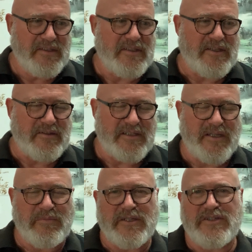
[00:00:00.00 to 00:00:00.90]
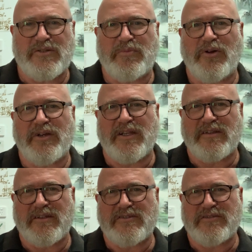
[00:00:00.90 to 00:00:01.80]
You know, it can be disappointing
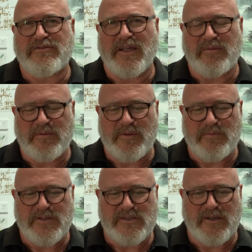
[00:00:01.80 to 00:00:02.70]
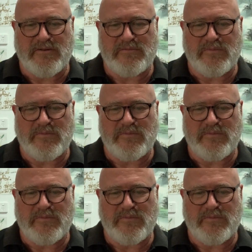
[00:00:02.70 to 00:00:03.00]
that your family members don't